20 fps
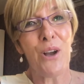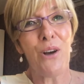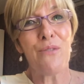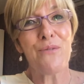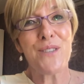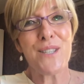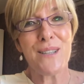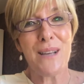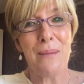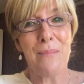
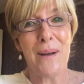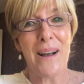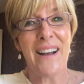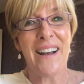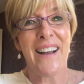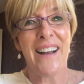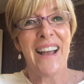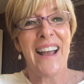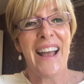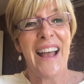summer,
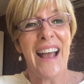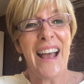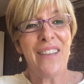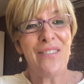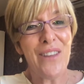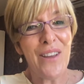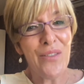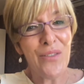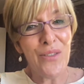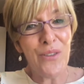and
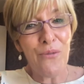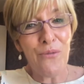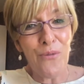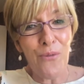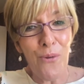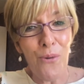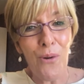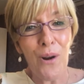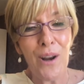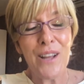then the
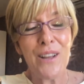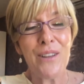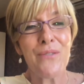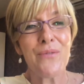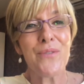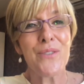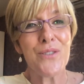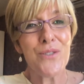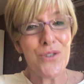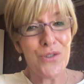falling
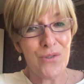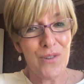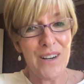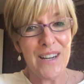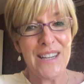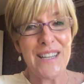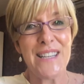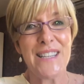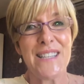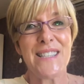of the
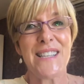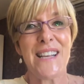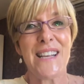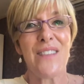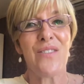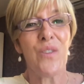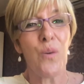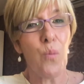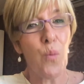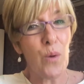trees
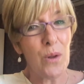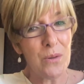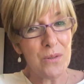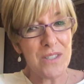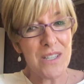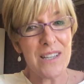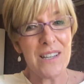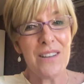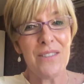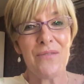and the
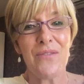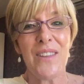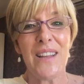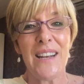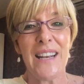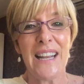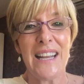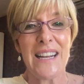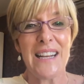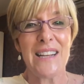wilting of the
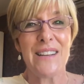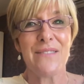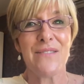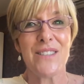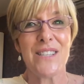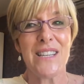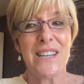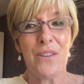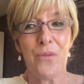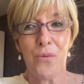leaves
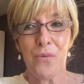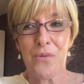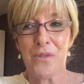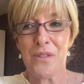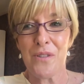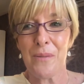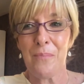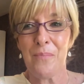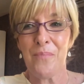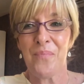in
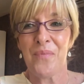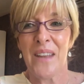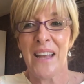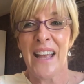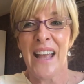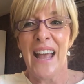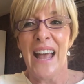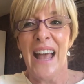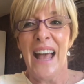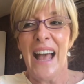autumn.
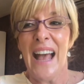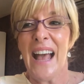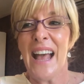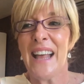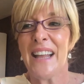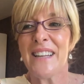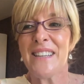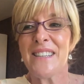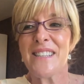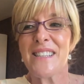
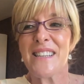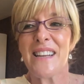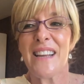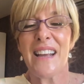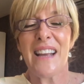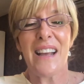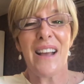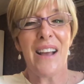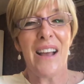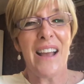And
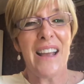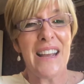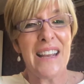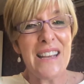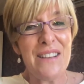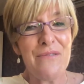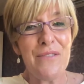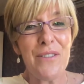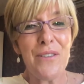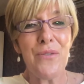
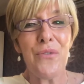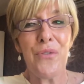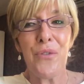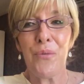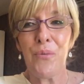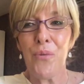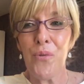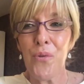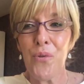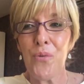even
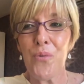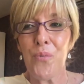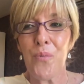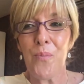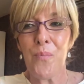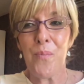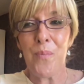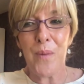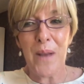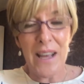through
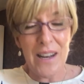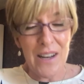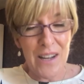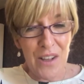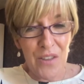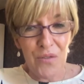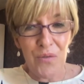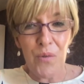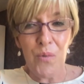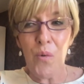
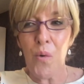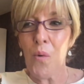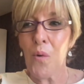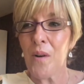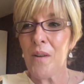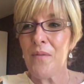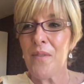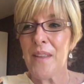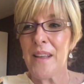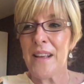getting through
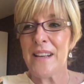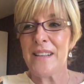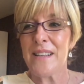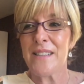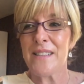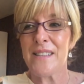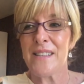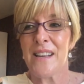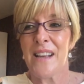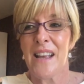all of
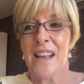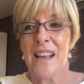these,